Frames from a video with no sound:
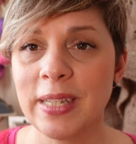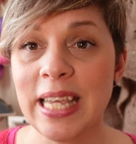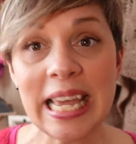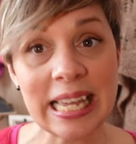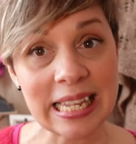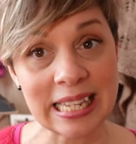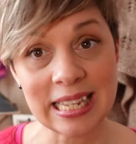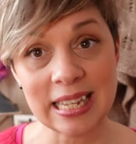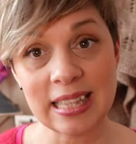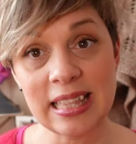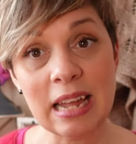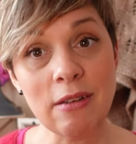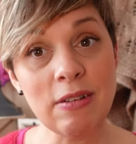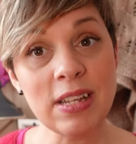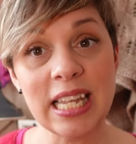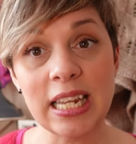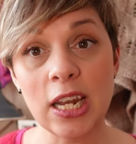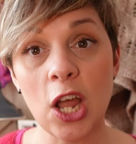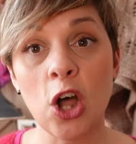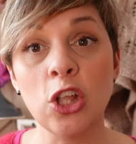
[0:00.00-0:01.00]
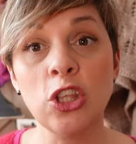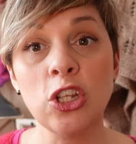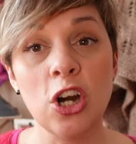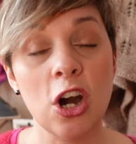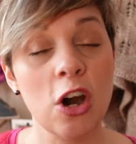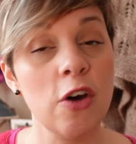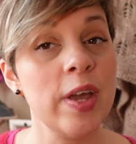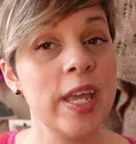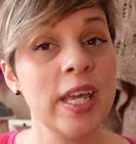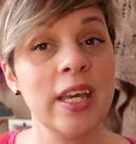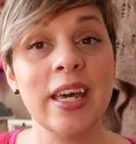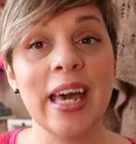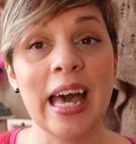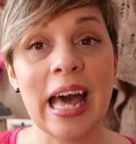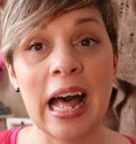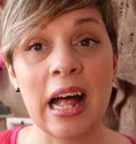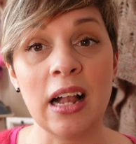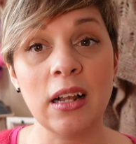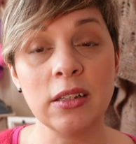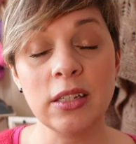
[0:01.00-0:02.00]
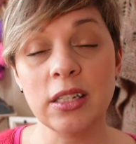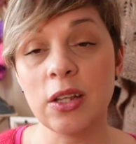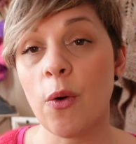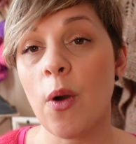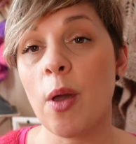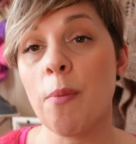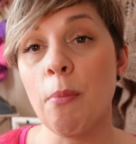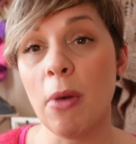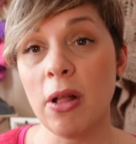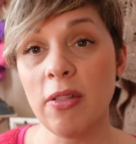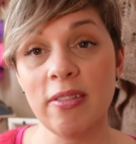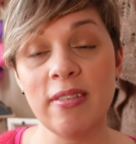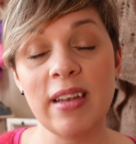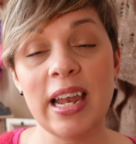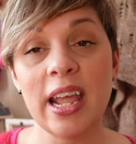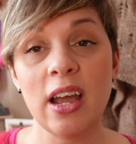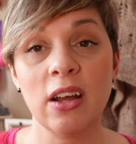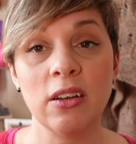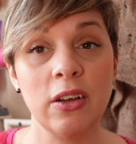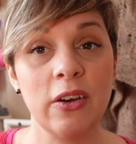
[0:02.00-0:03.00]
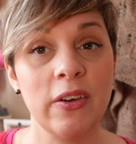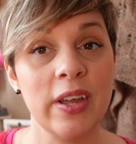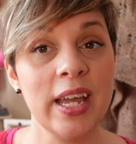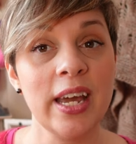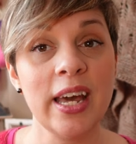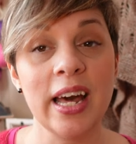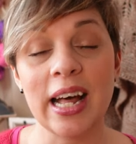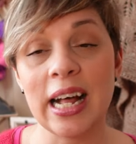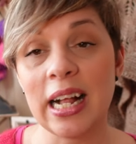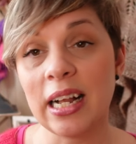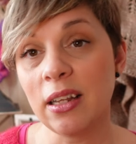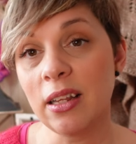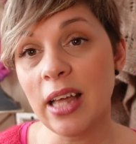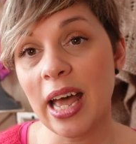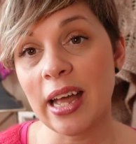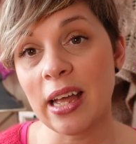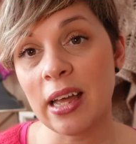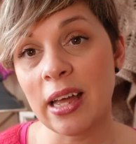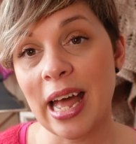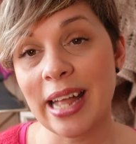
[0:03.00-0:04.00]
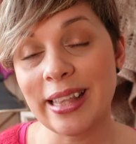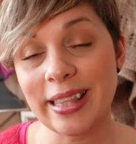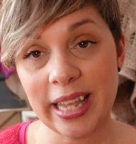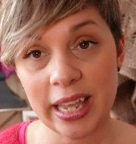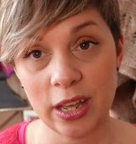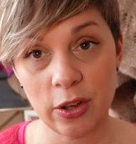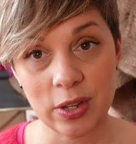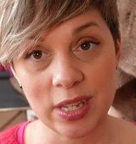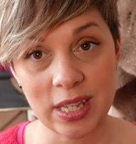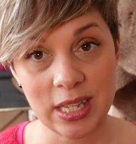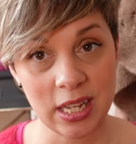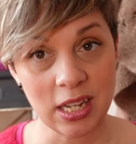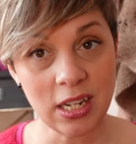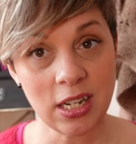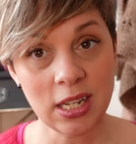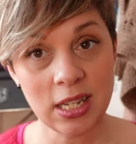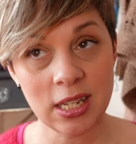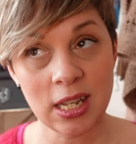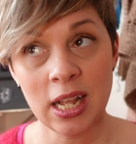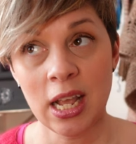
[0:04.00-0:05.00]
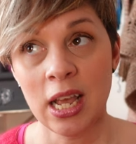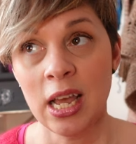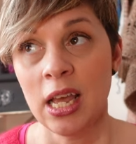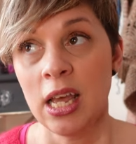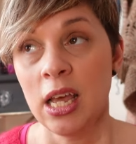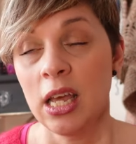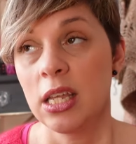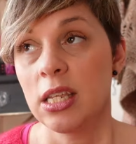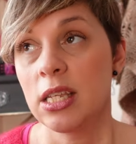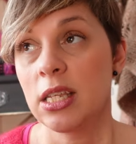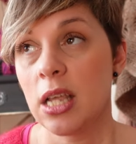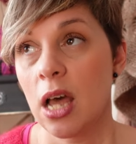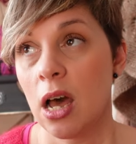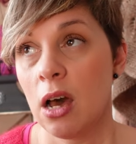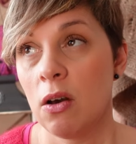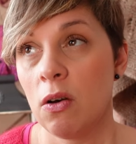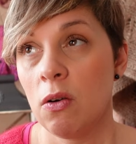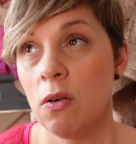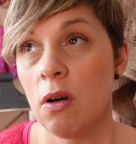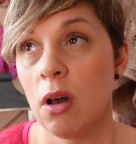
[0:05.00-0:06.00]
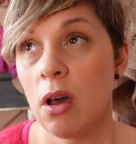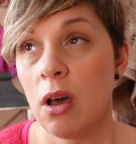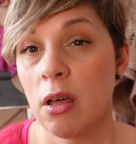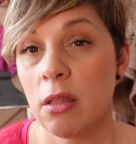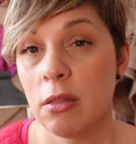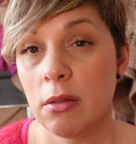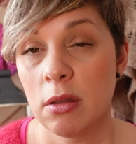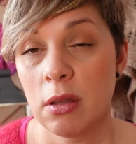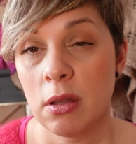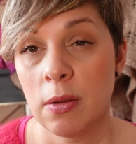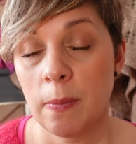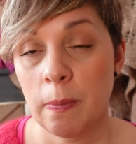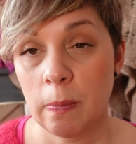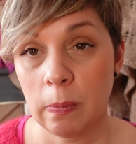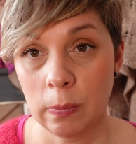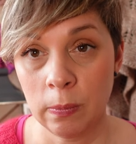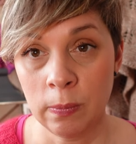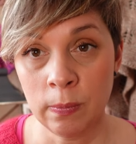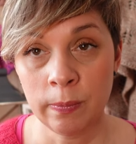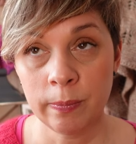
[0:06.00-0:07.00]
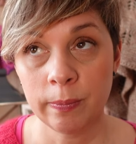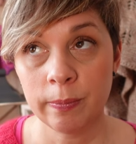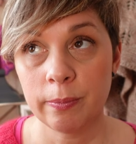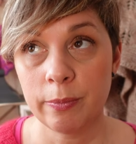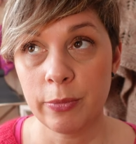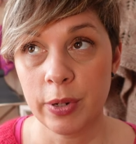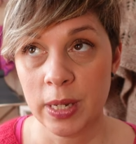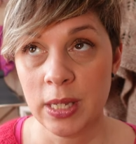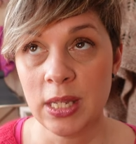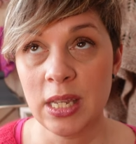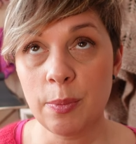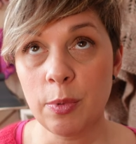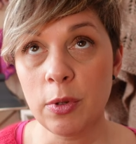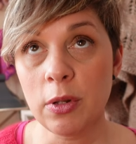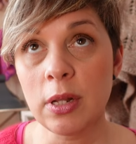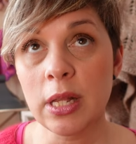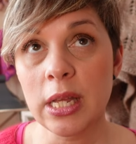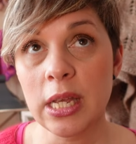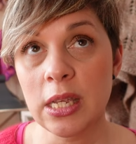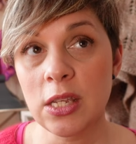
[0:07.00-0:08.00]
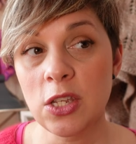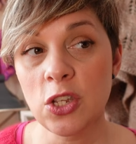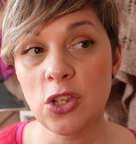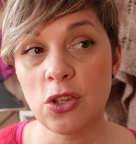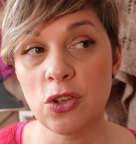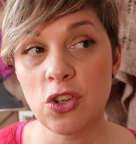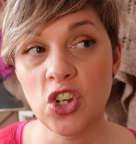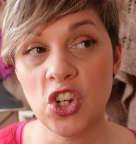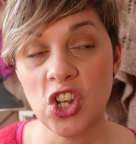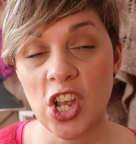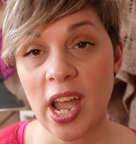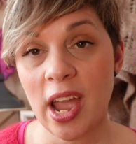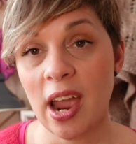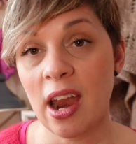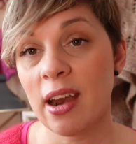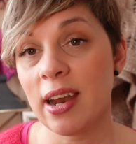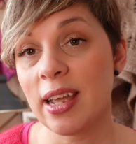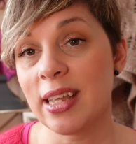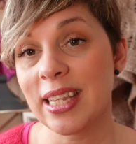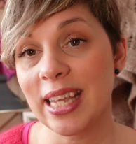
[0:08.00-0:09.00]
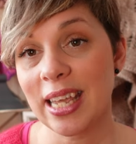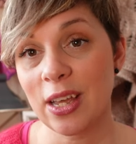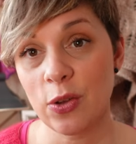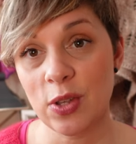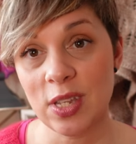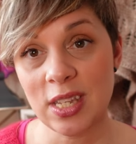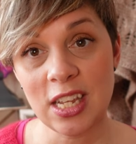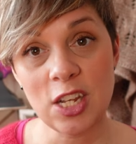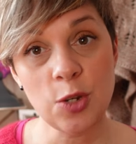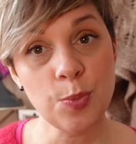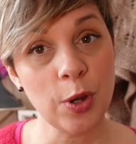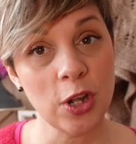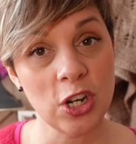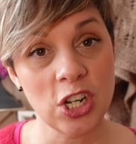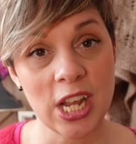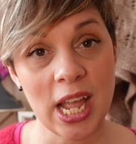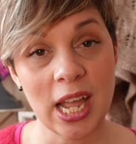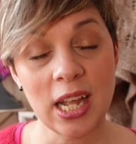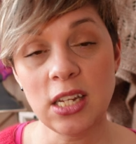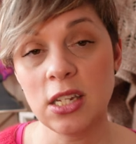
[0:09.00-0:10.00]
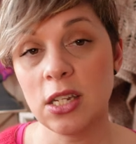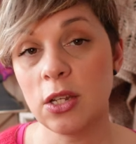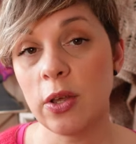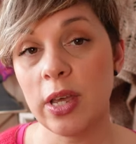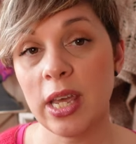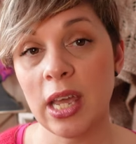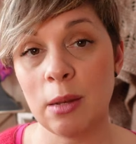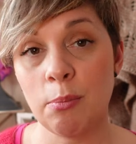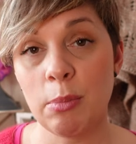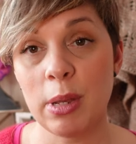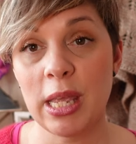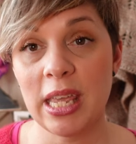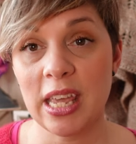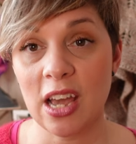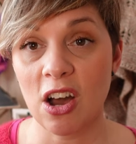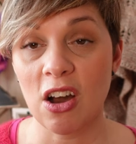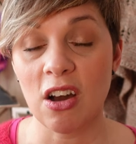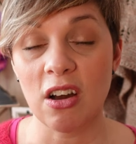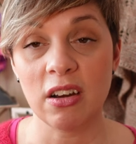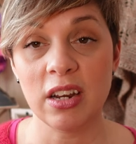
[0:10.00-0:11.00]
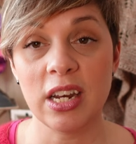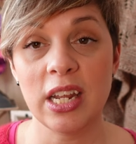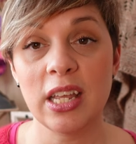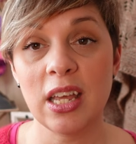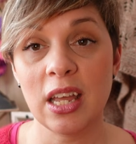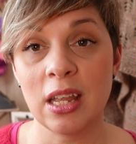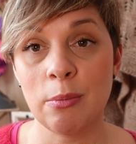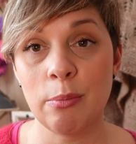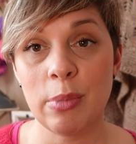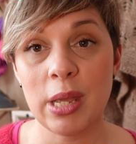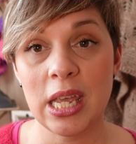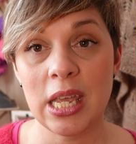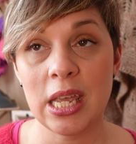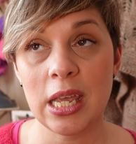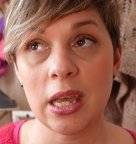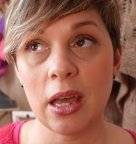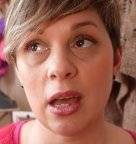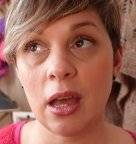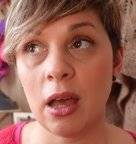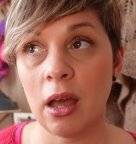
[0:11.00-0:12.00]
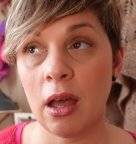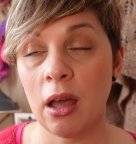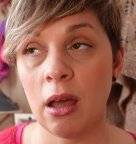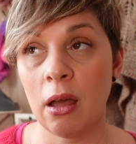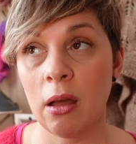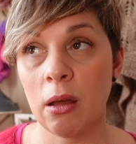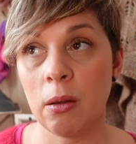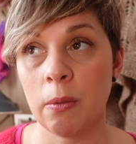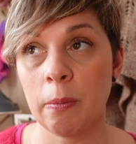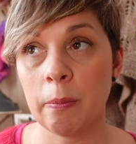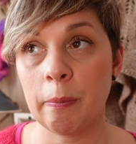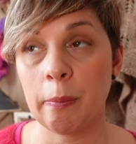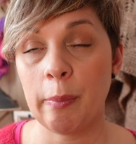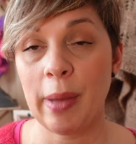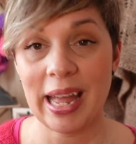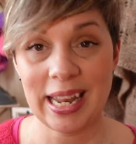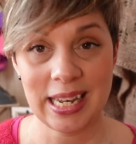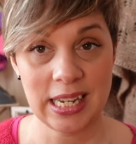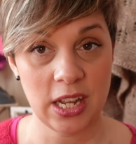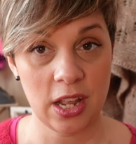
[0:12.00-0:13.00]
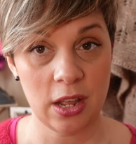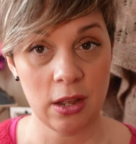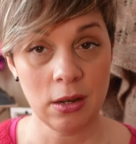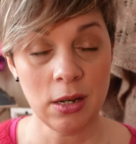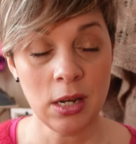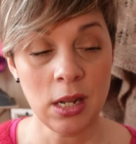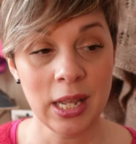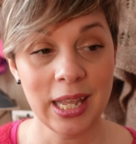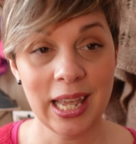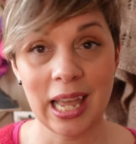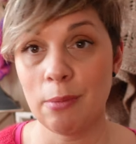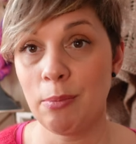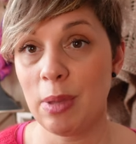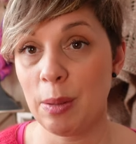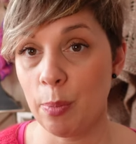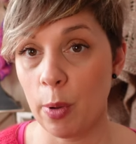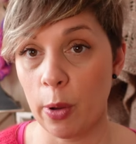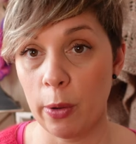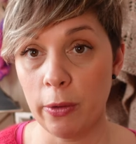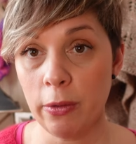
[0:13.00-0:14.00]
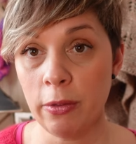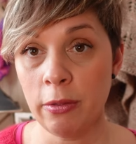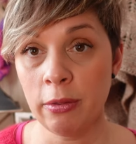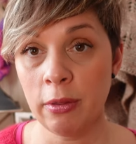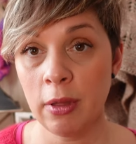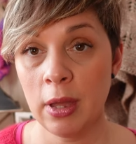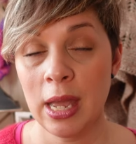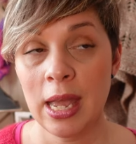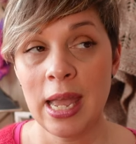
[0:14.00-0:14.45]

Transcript: Yes, there is an ongoing call, so a monthly ongoing call at Tricot et Stitch. So the principle is to share a Tricot et Stitch project, so it can be yarn, it can be pattern, can be both,